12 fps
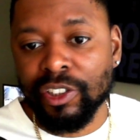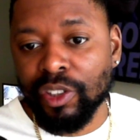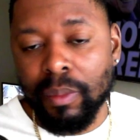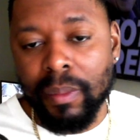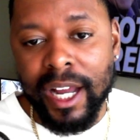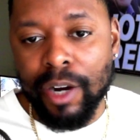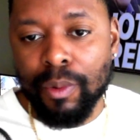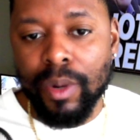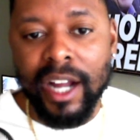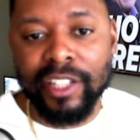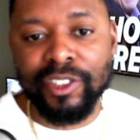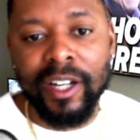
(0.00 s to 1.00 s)
no matter where
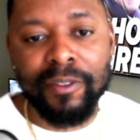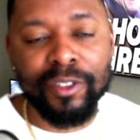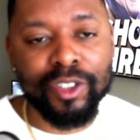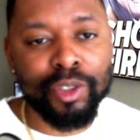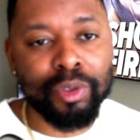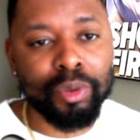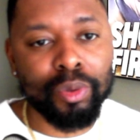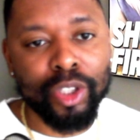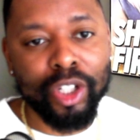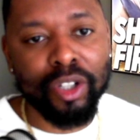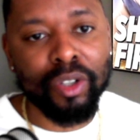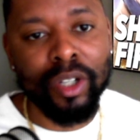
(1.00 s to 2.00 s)
I travel
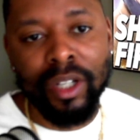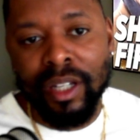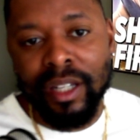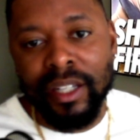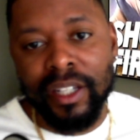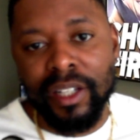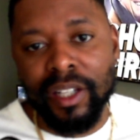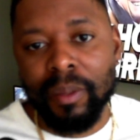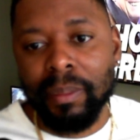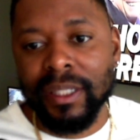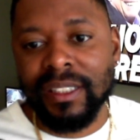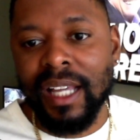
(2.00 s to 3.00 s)
to.
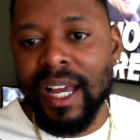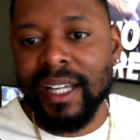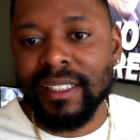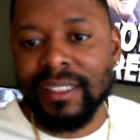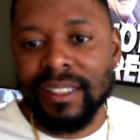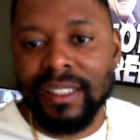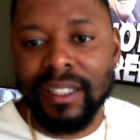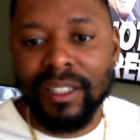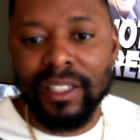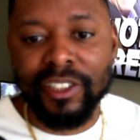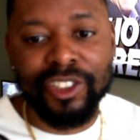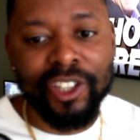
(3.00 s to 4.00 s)
Besides
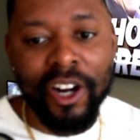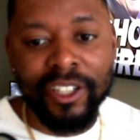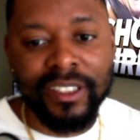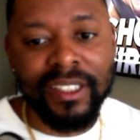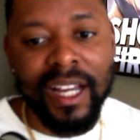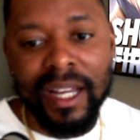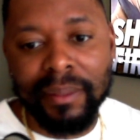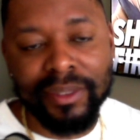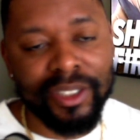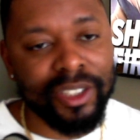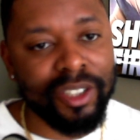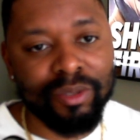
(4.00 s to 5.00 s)
the charge
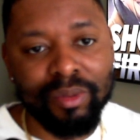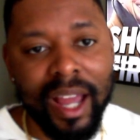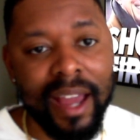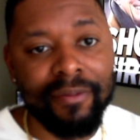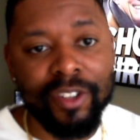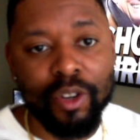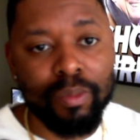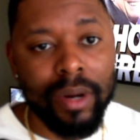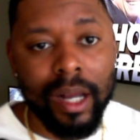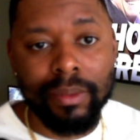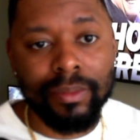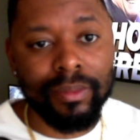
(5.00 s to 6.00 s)
times, I have no
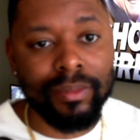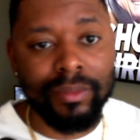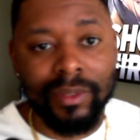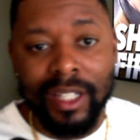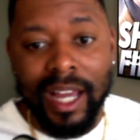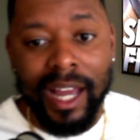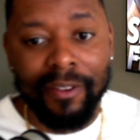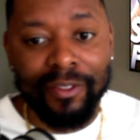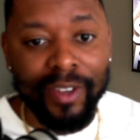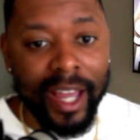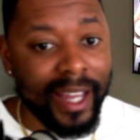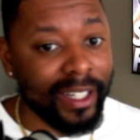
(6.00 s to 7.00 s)
problem. I've
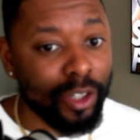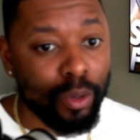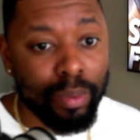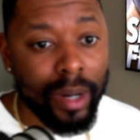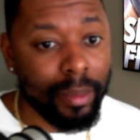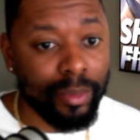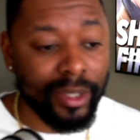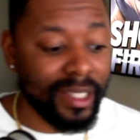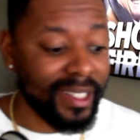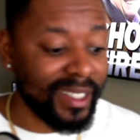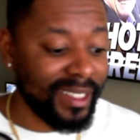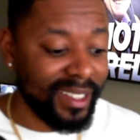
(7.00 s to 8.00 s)
had no problem with
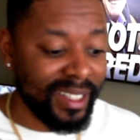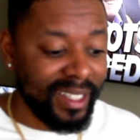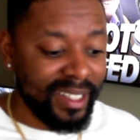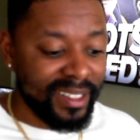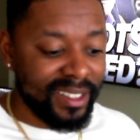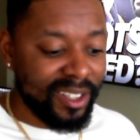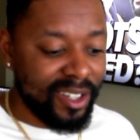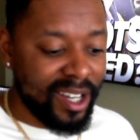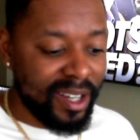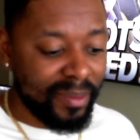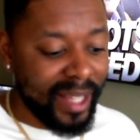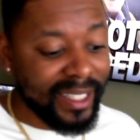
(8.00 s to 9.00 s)
that.
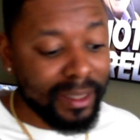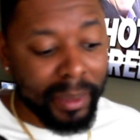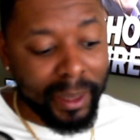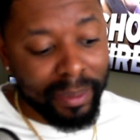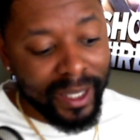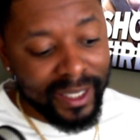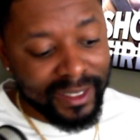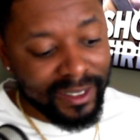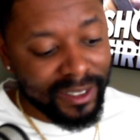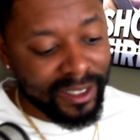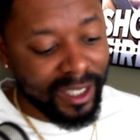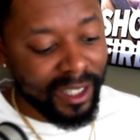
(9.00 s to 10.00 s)
So that's a big
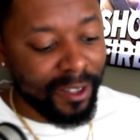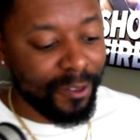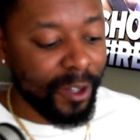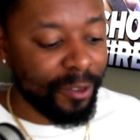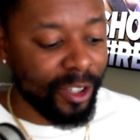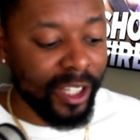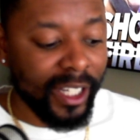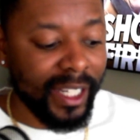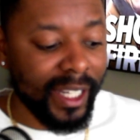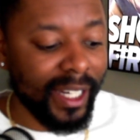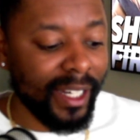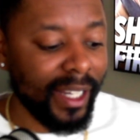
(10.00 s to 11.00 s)
plus if you're looking to
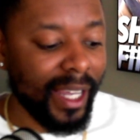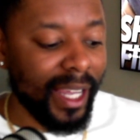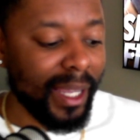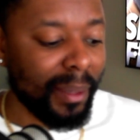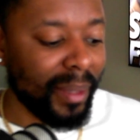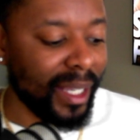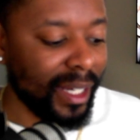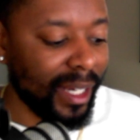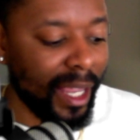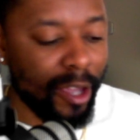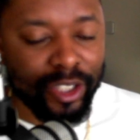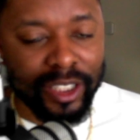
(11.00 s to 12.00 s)
get in the game, and
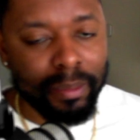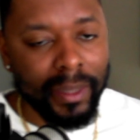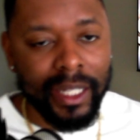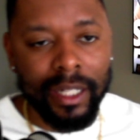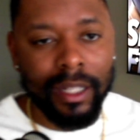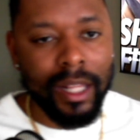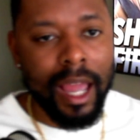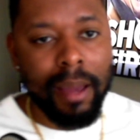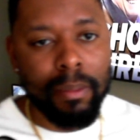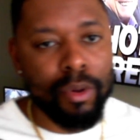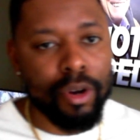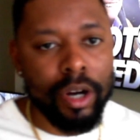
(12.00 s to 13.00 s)
it'll just make it a
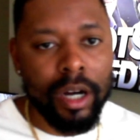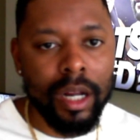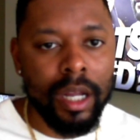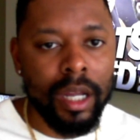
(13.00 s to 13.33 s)
lot more